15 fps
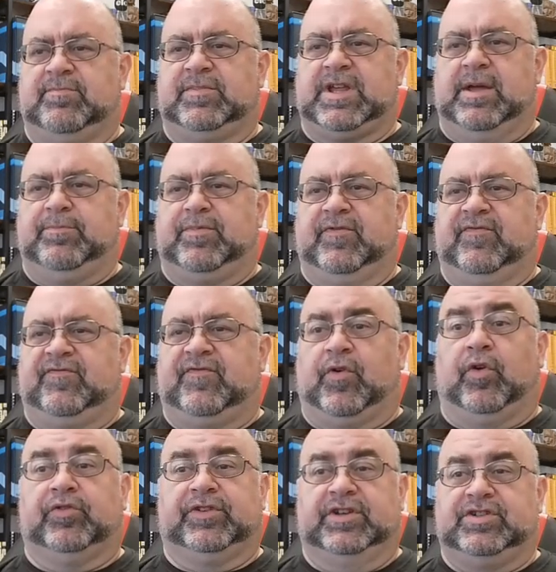voltage
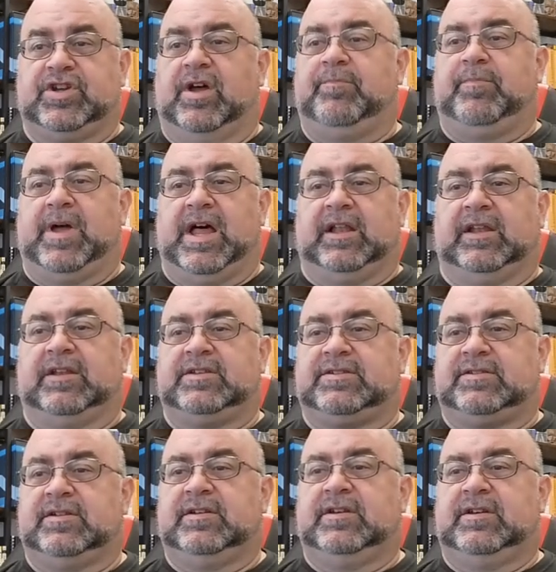unbalance.
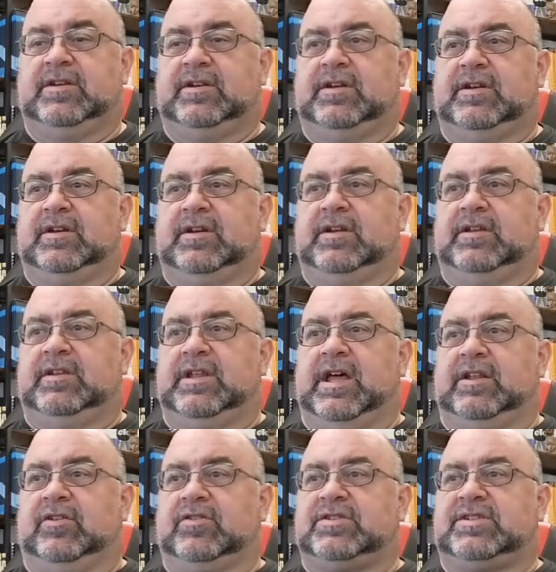That looks
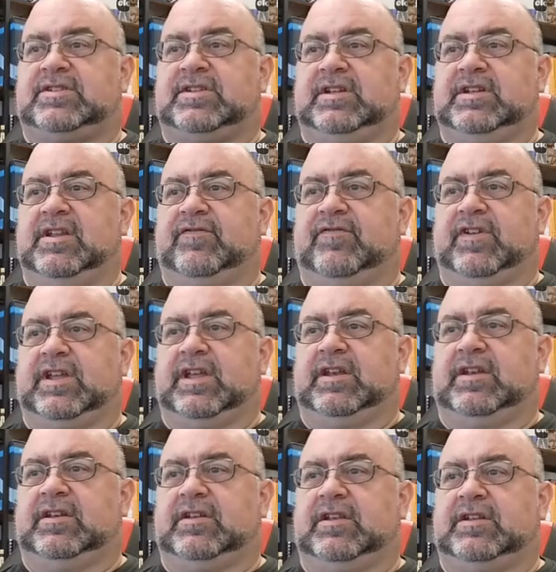significant.
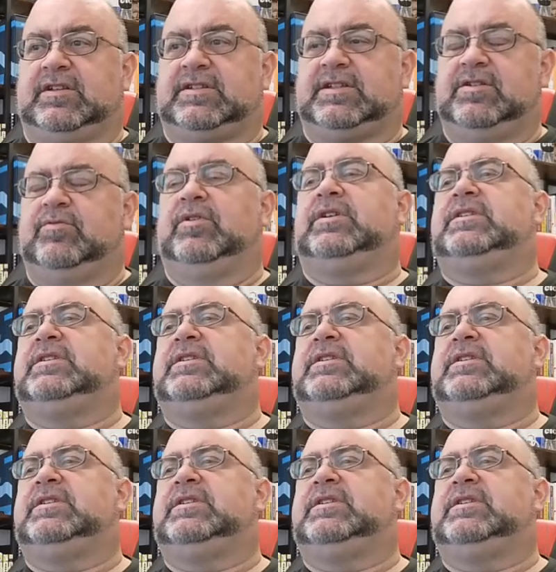Let's see what it